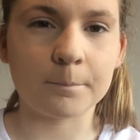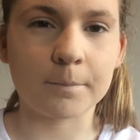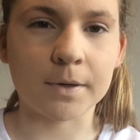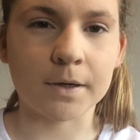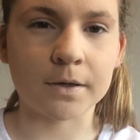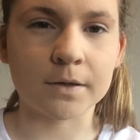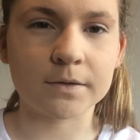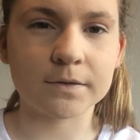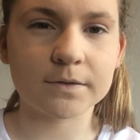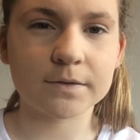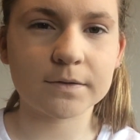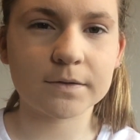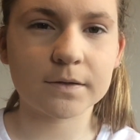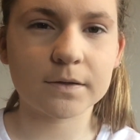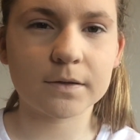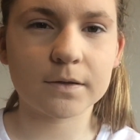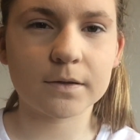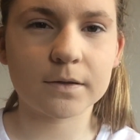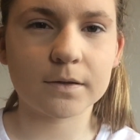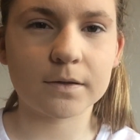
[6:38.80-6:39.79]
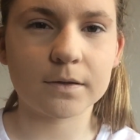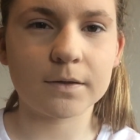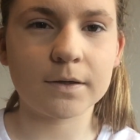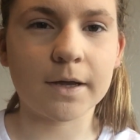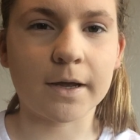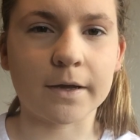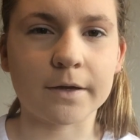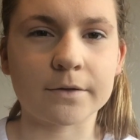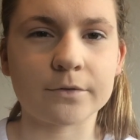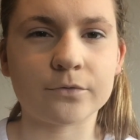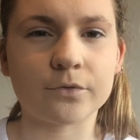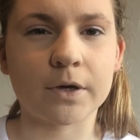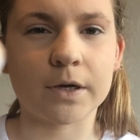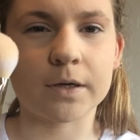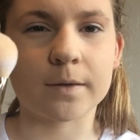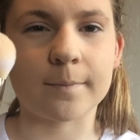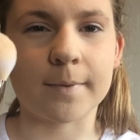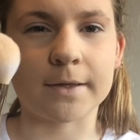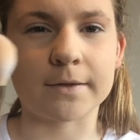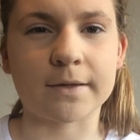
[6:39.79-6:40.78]
but yeah, I'd
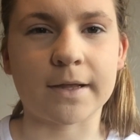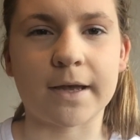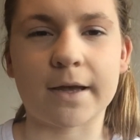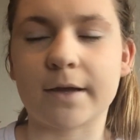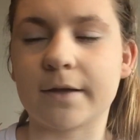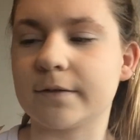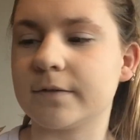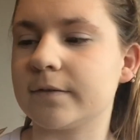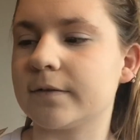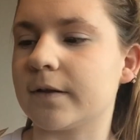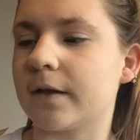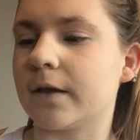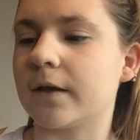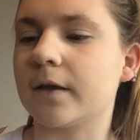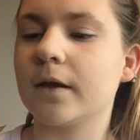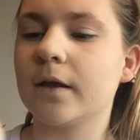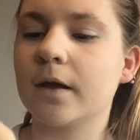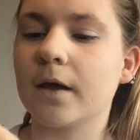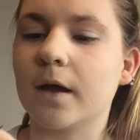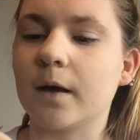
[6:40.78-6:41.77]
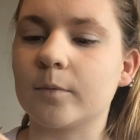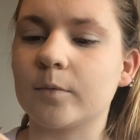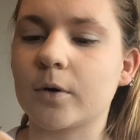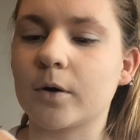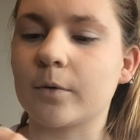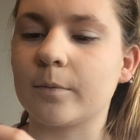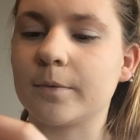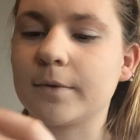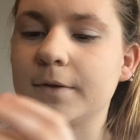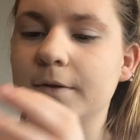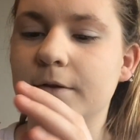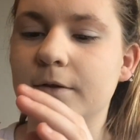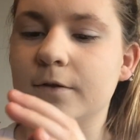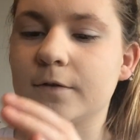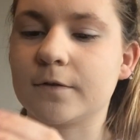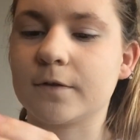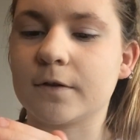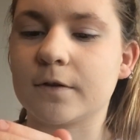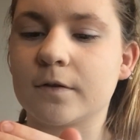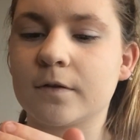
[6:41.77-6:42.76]
recommend that, I'd say. I'll probably
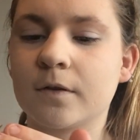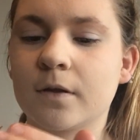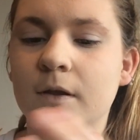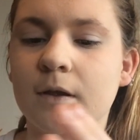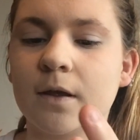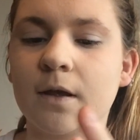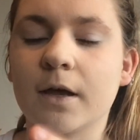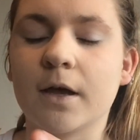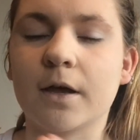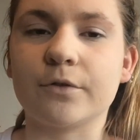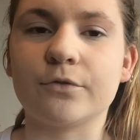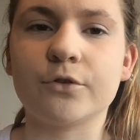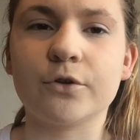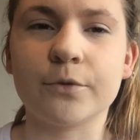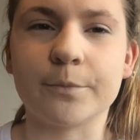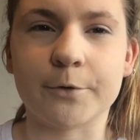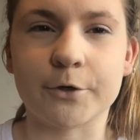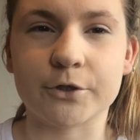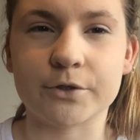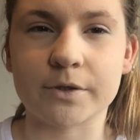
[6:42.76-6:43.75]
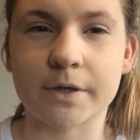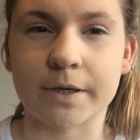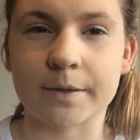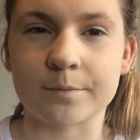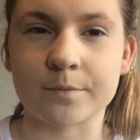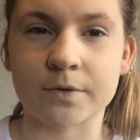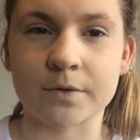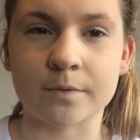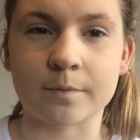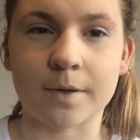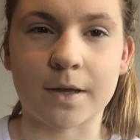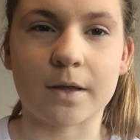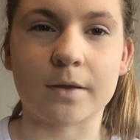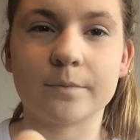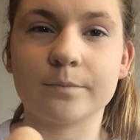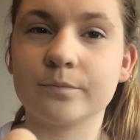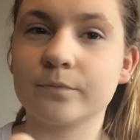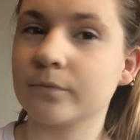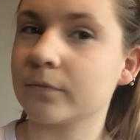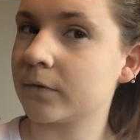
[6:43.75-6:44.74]
use this a few more times as well.
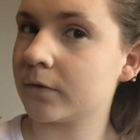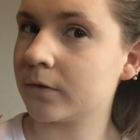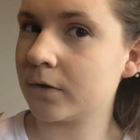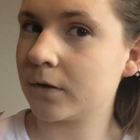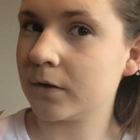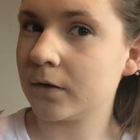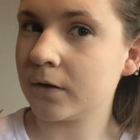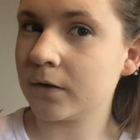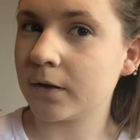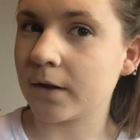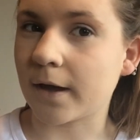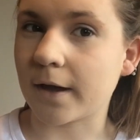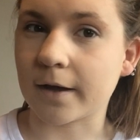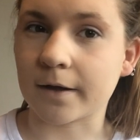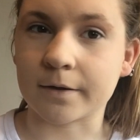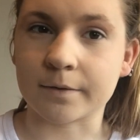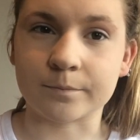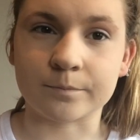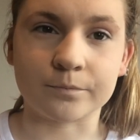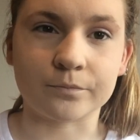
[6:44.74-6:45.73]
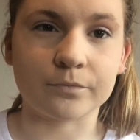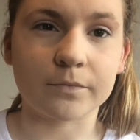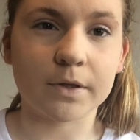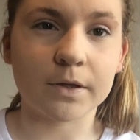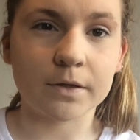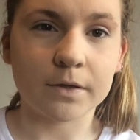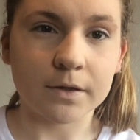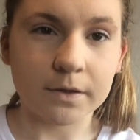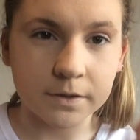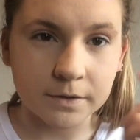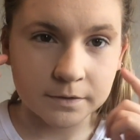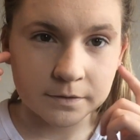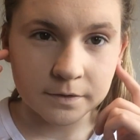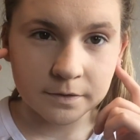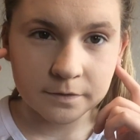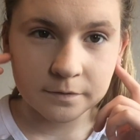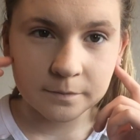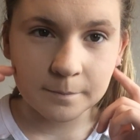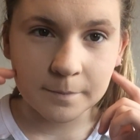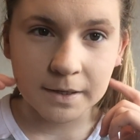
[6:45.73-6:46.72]
It
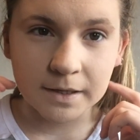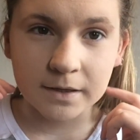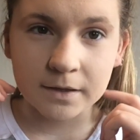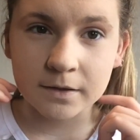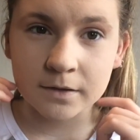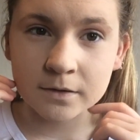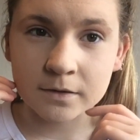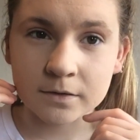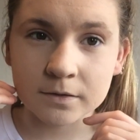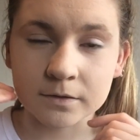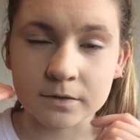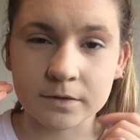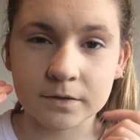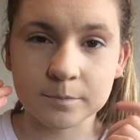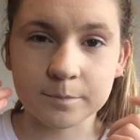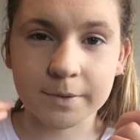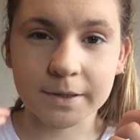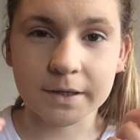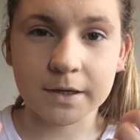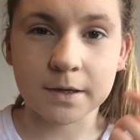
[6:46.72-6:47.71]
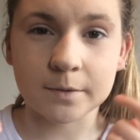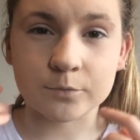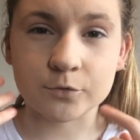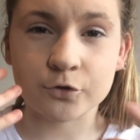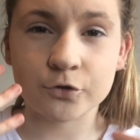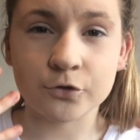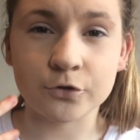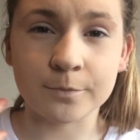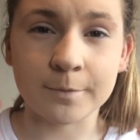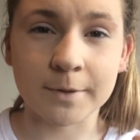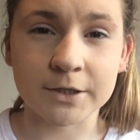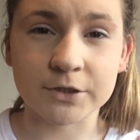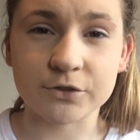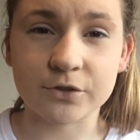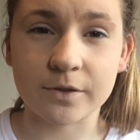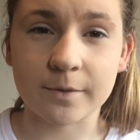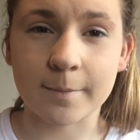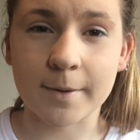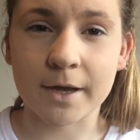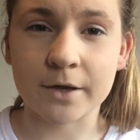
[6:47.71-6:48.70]
doesn't pick up too much
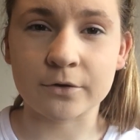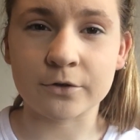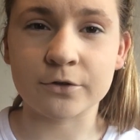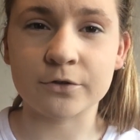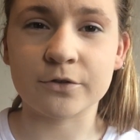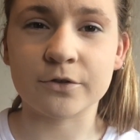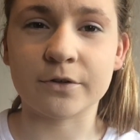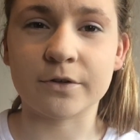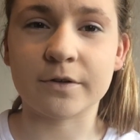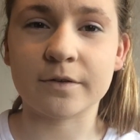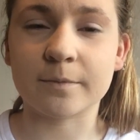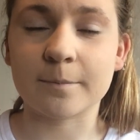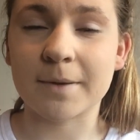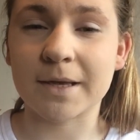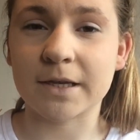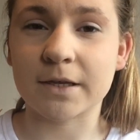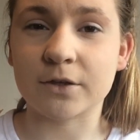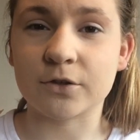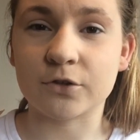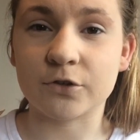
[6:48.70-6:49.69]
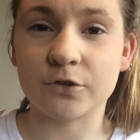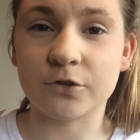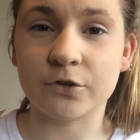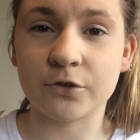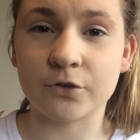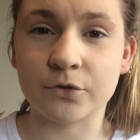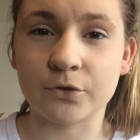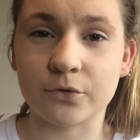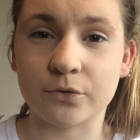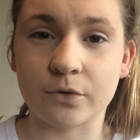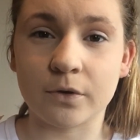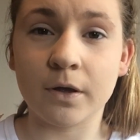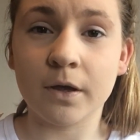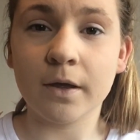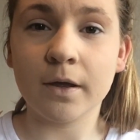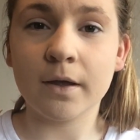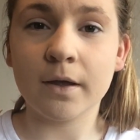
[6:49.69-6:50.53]
of the powder, so it doesn't make it too